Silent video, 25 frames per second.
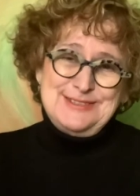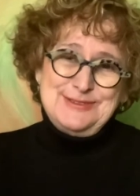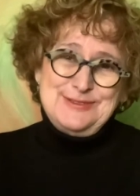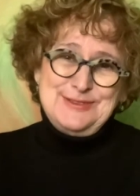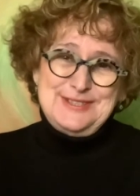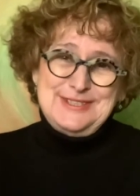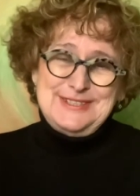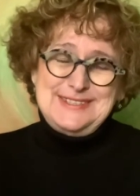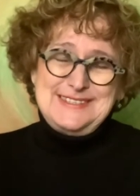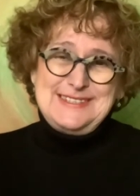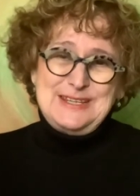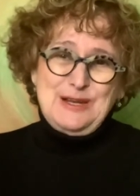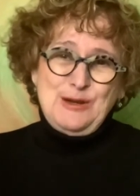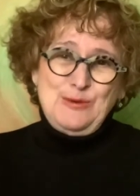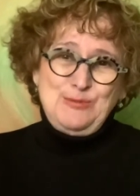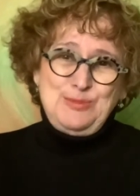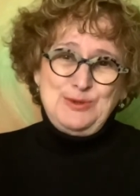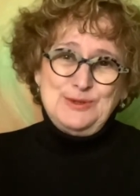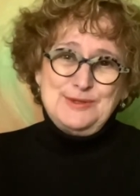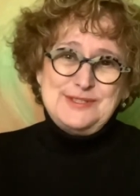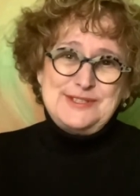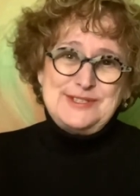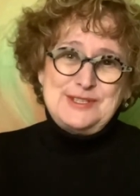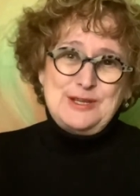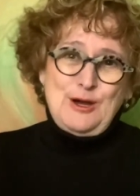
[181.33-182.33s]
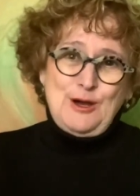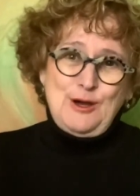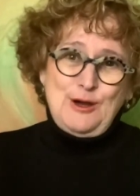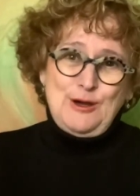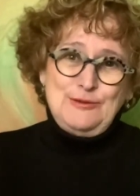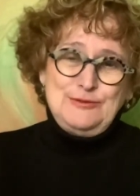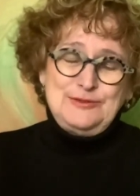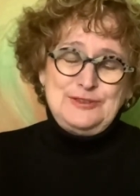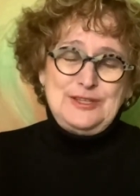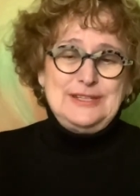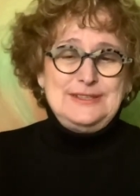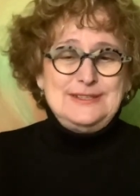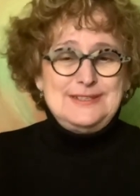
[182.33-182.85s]
examples
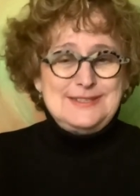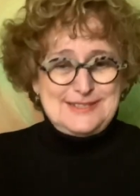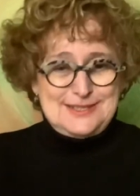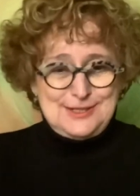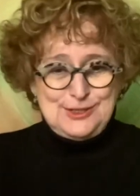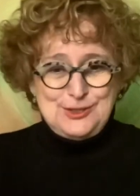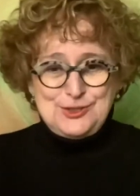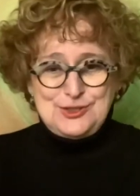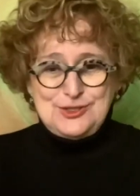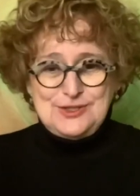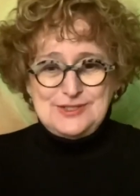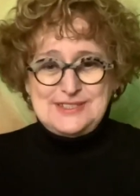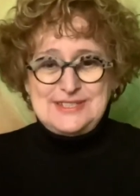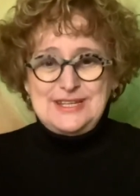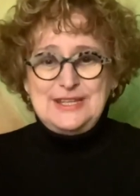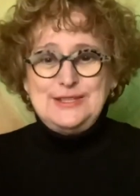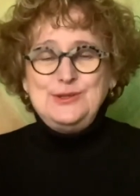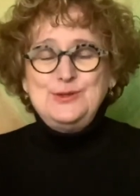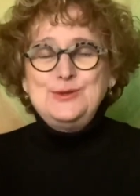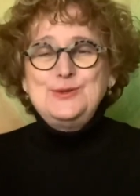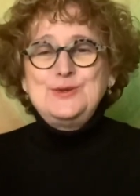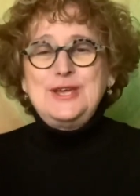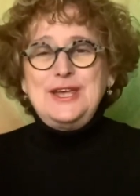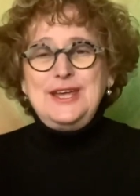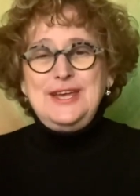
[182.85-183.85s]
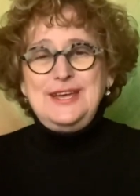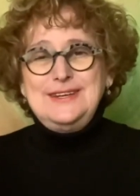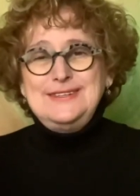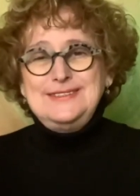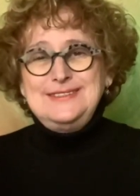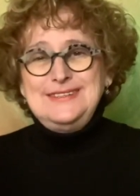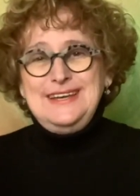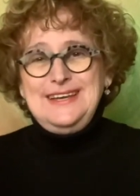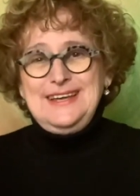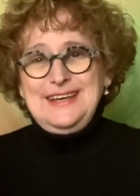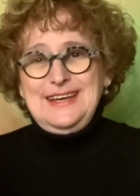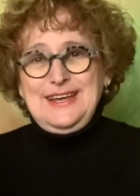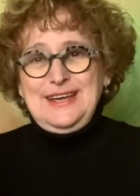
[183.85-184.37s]
of the decisions that you can
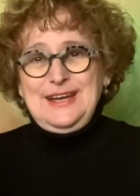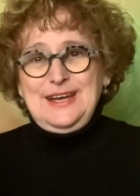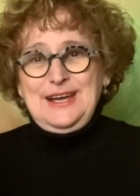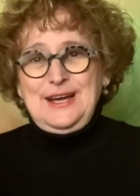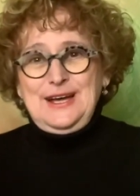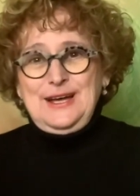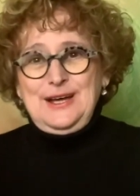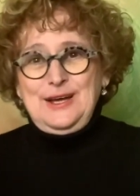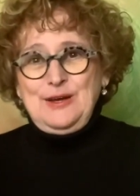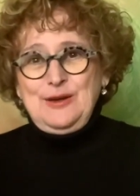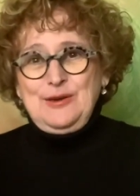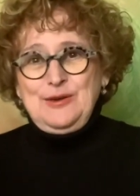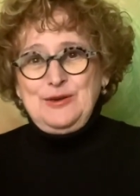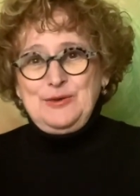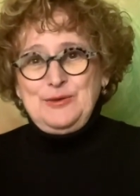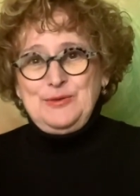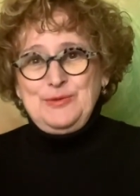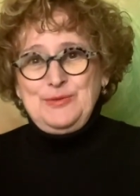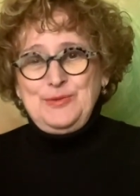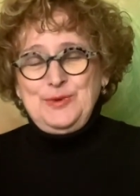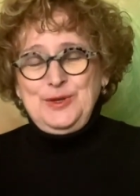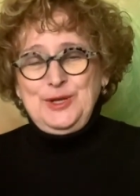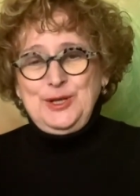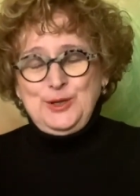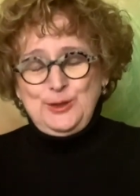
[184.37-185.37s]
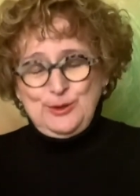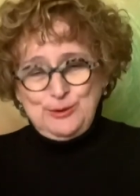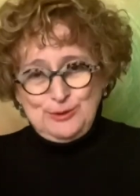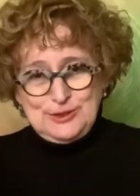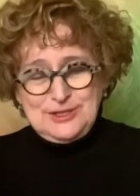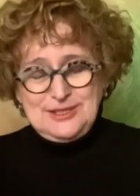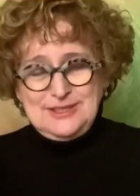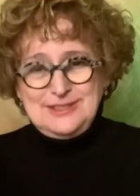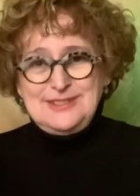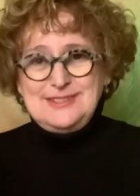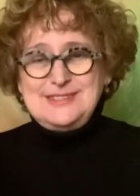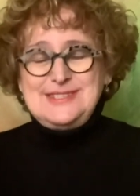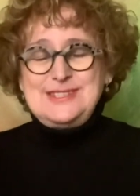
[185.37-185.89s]
include
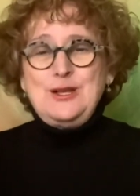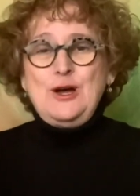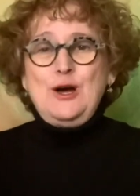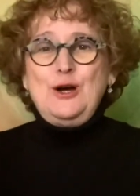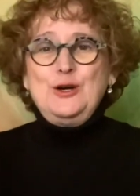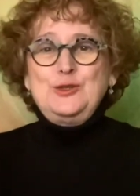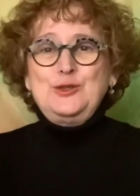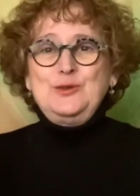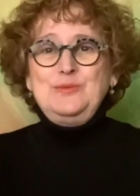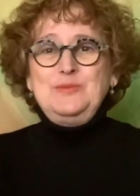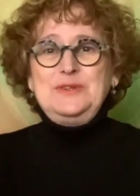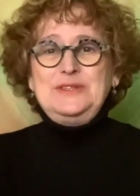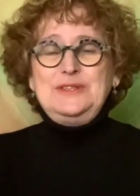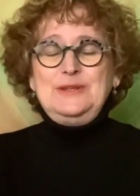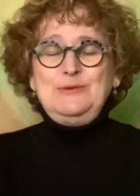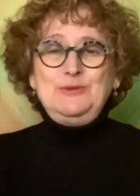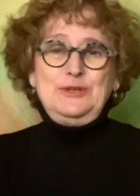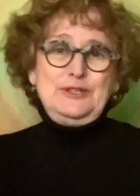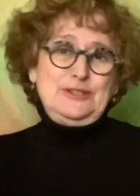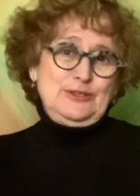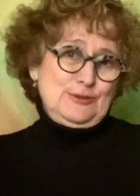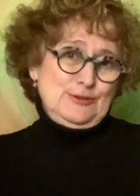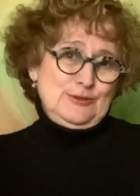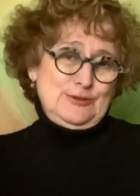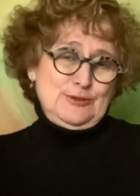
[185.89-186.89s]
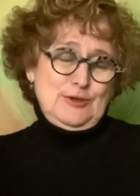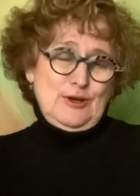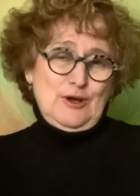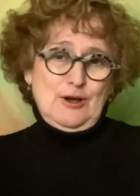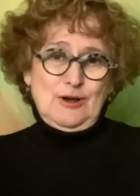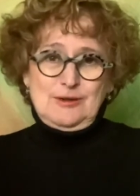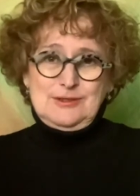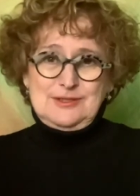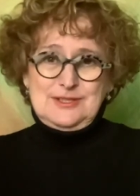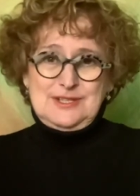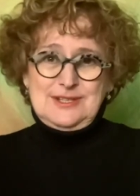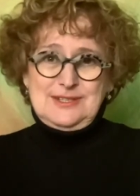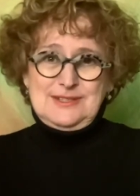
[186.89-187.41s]
in this document, and whether or
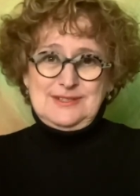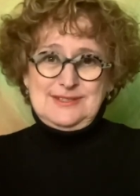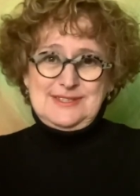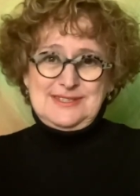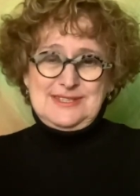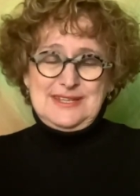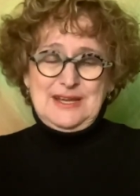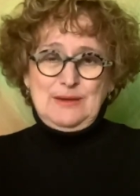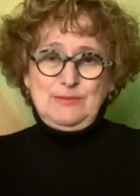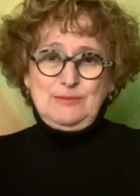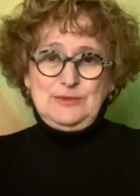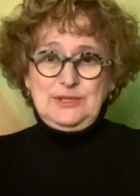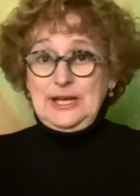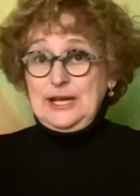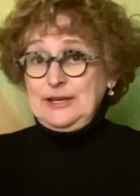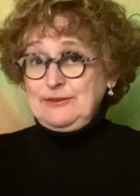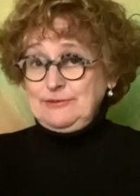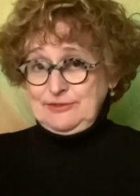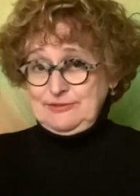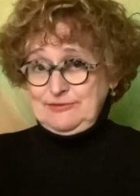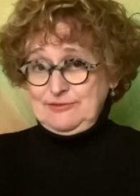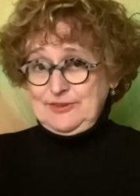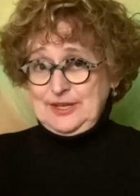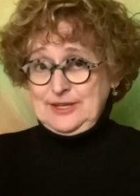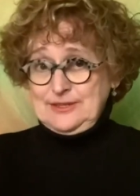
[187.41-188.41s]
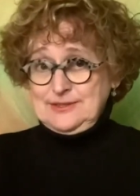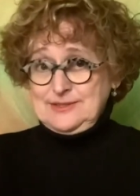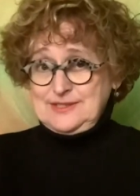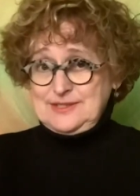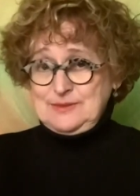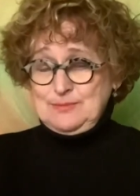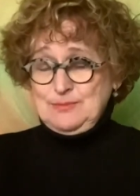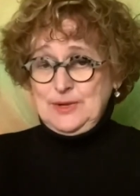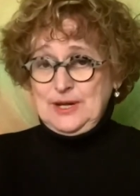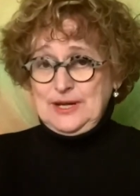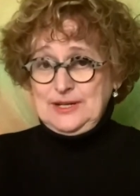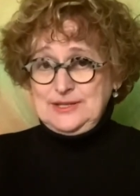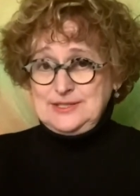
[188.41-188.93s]
not some life events
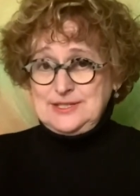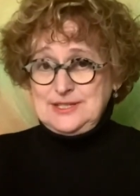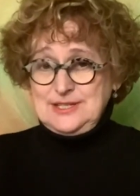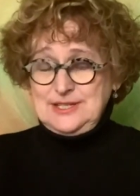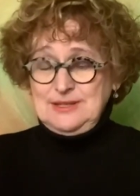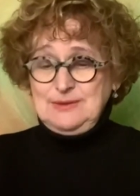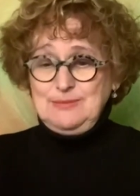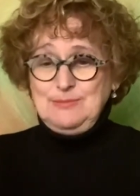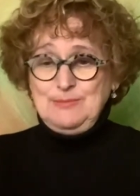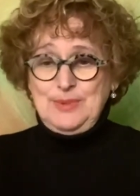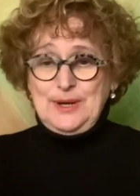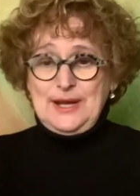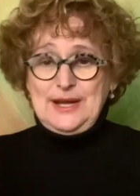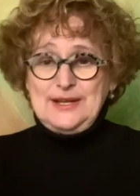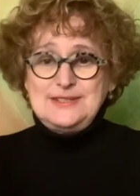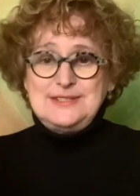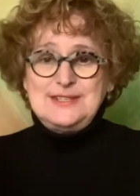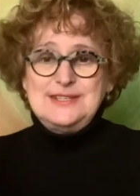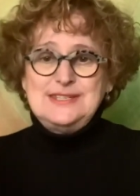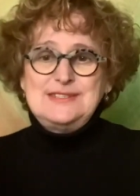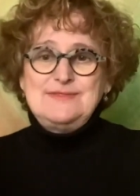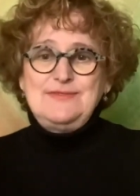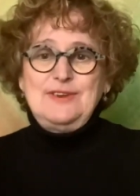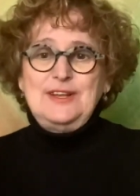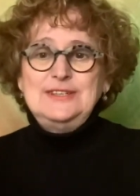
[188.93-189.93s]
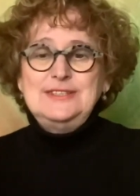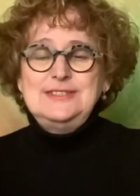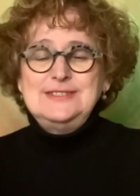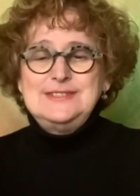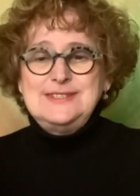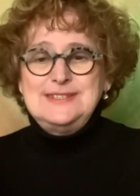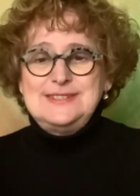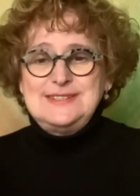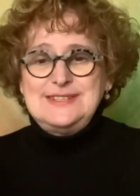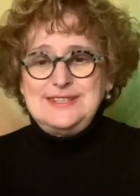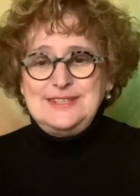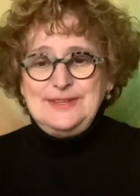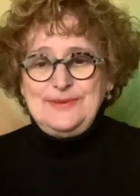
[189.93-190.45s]
might impact its
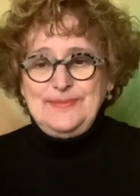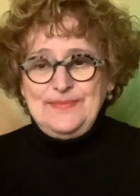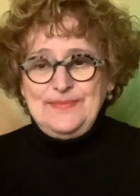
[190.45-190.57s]
validity.